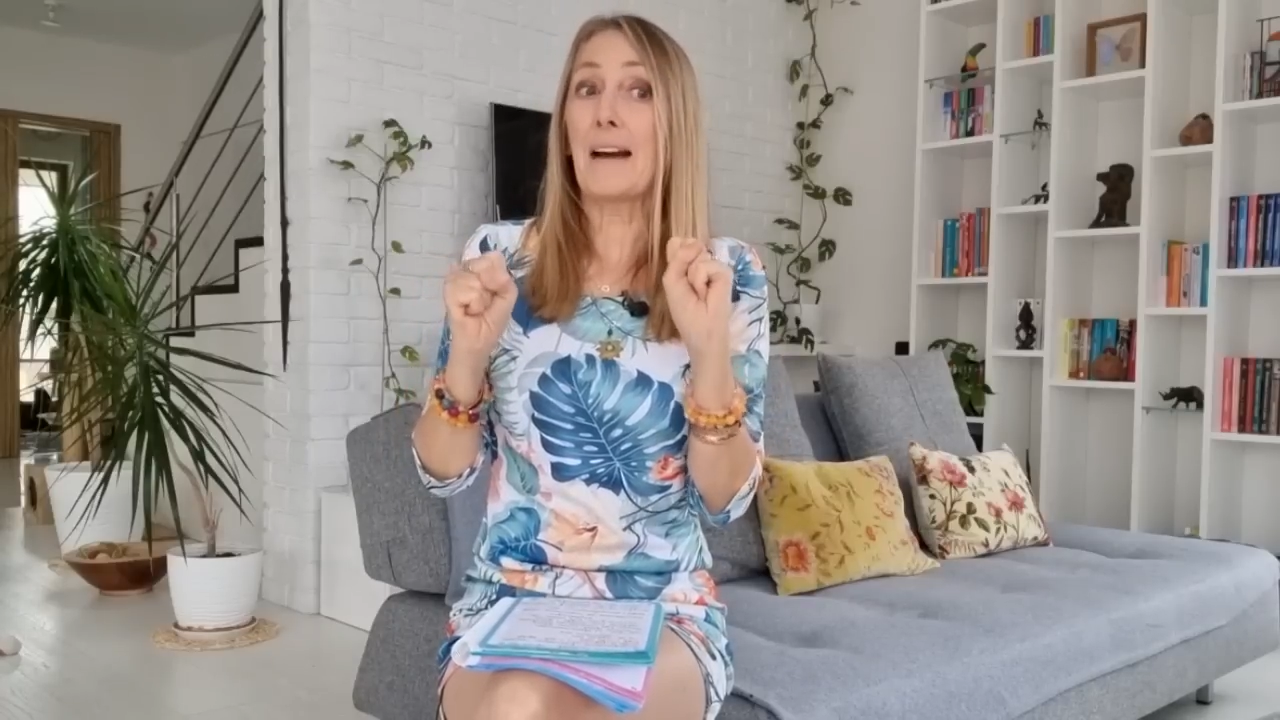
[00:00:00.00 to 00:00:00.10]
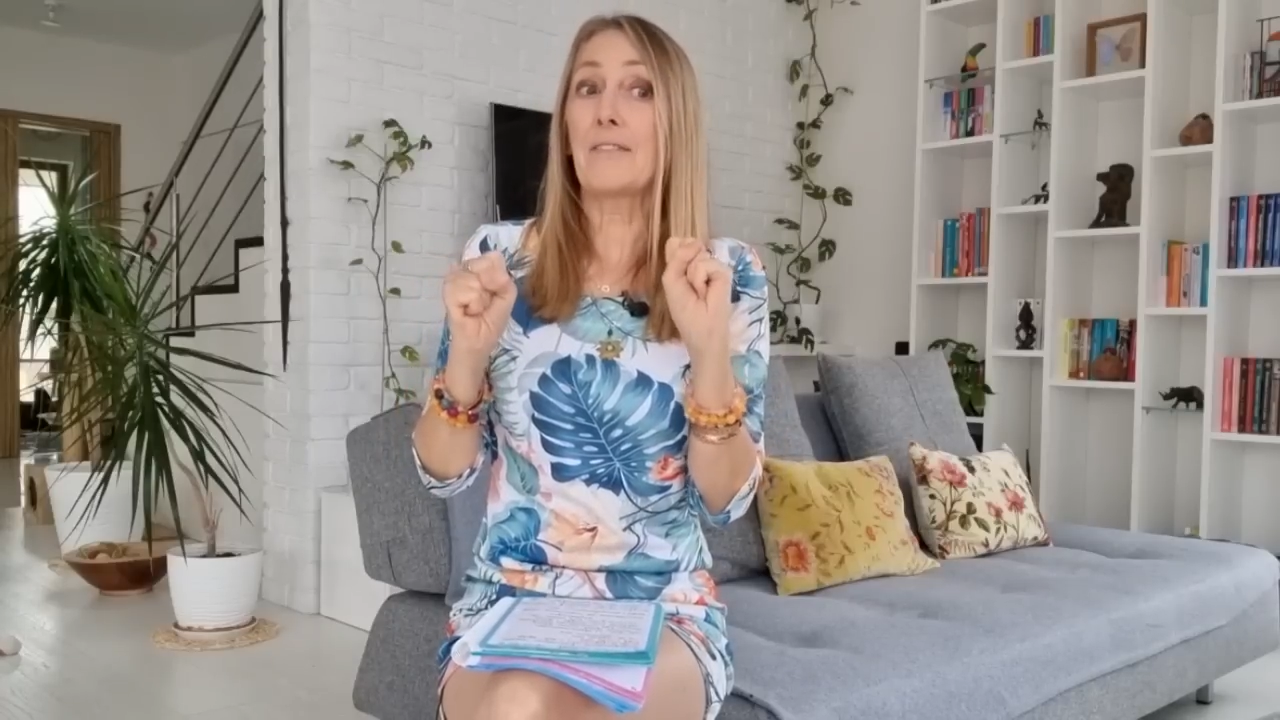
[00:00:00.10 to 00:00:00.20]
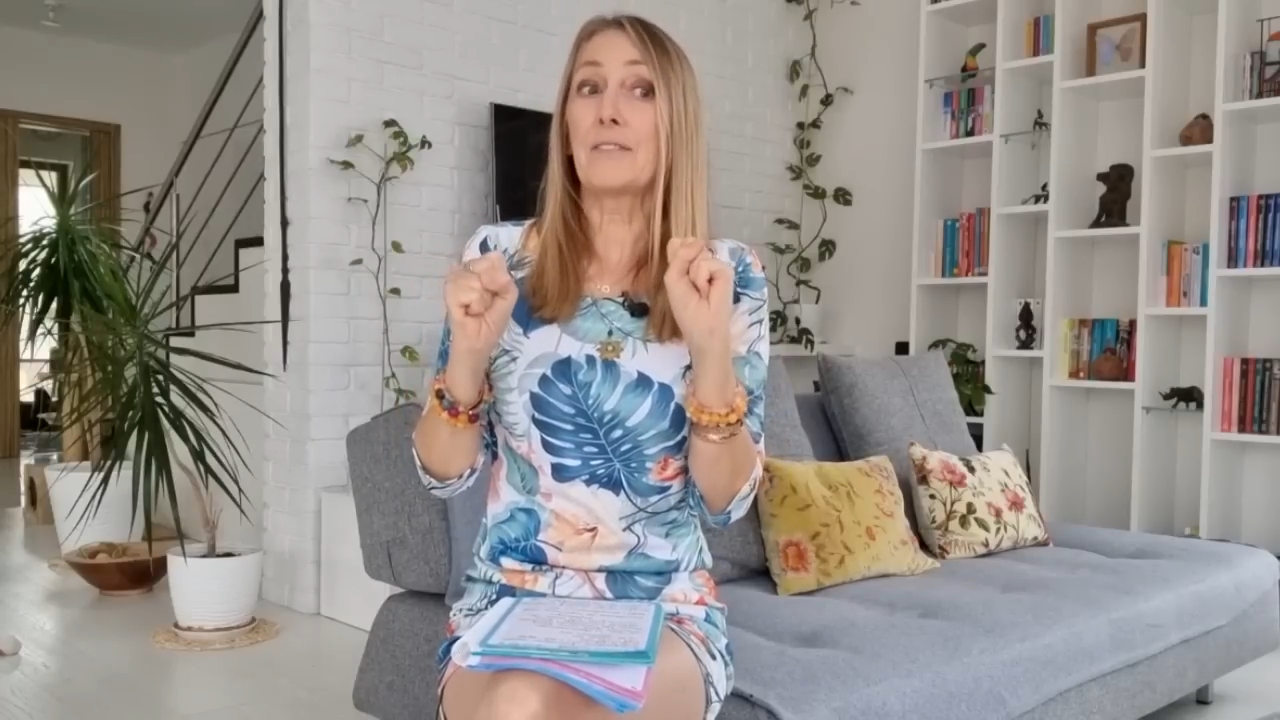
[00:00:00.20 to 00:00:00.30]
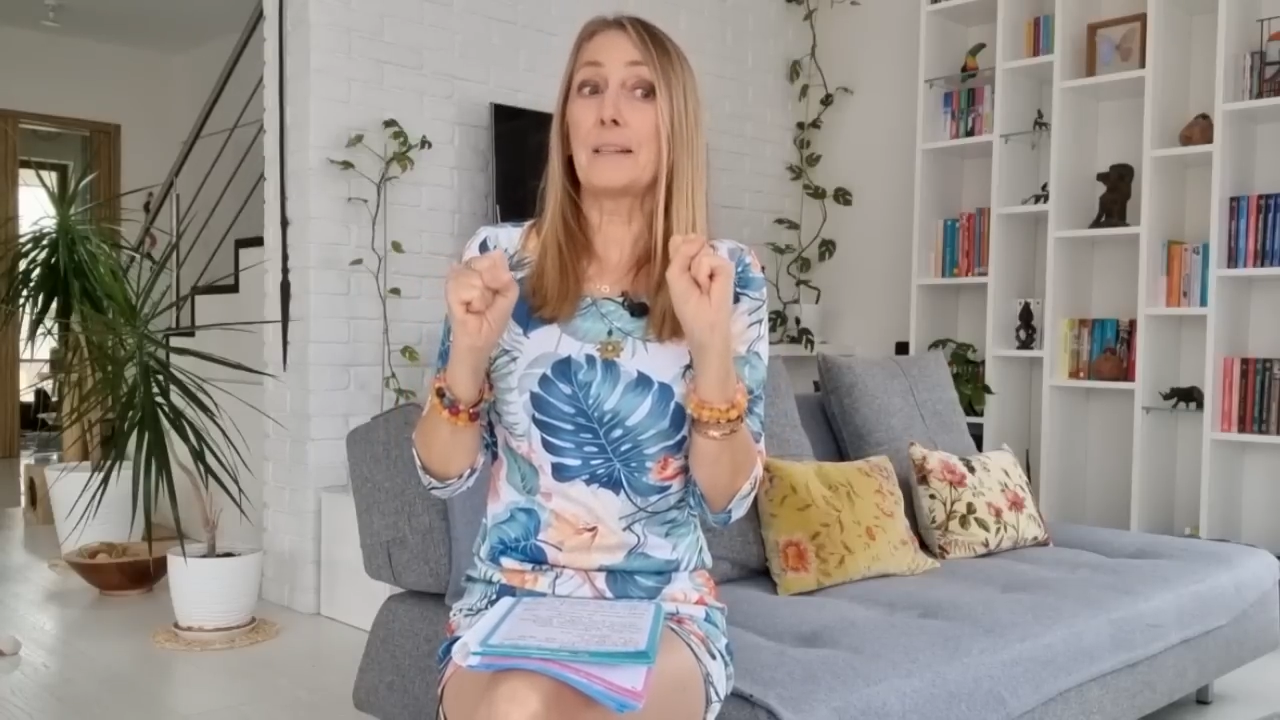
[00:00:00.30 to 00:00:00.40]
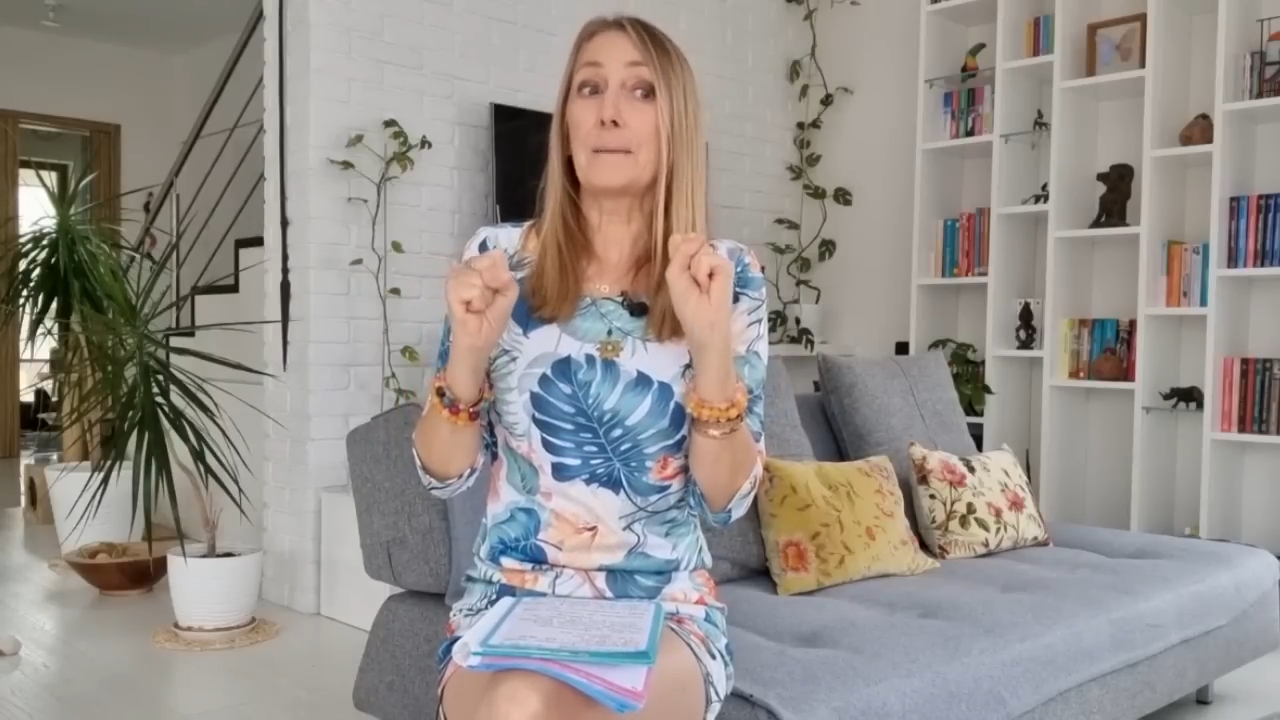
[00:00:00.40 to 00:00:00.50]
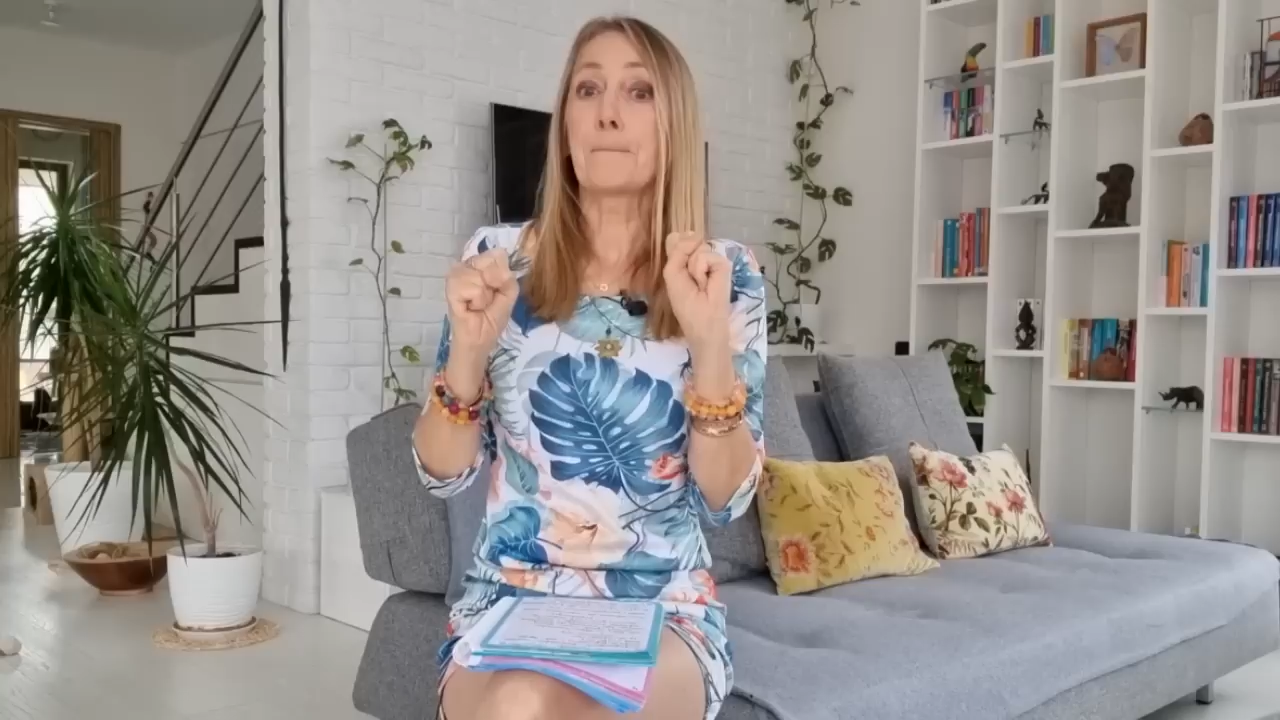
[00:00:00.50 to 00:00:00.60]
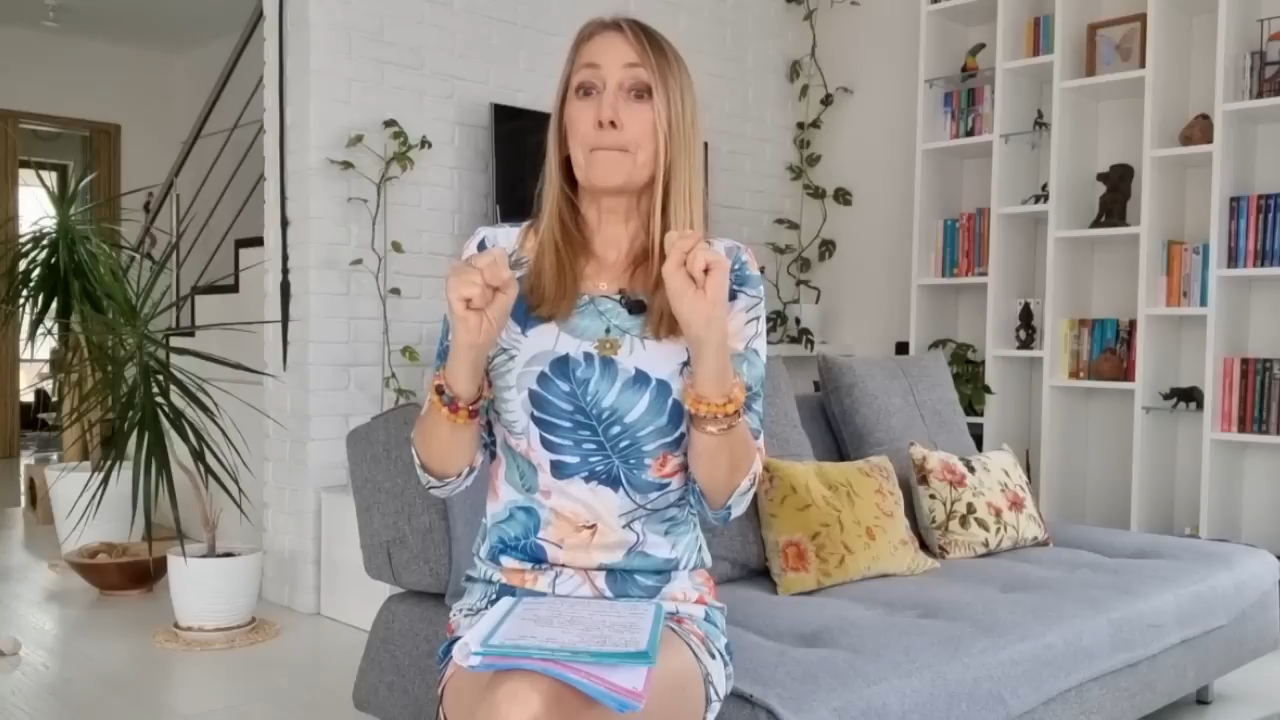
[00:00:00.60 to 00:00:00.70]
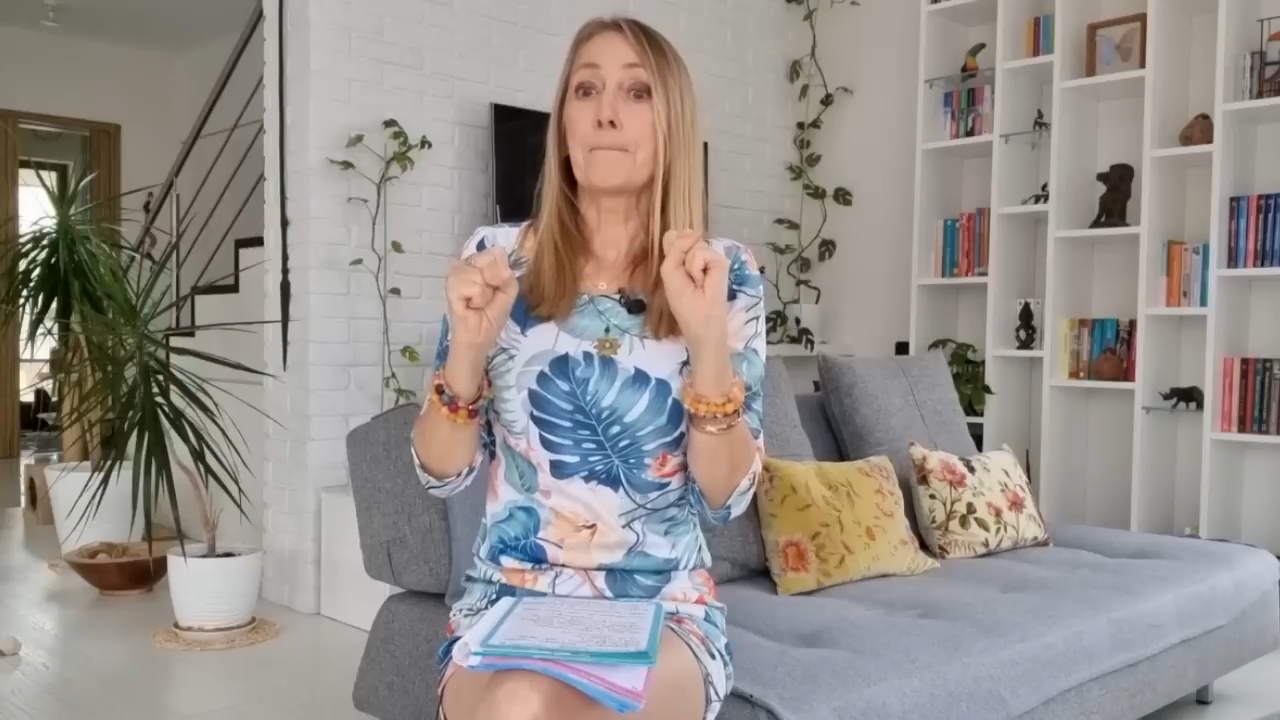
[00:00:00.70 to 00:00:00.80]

the mood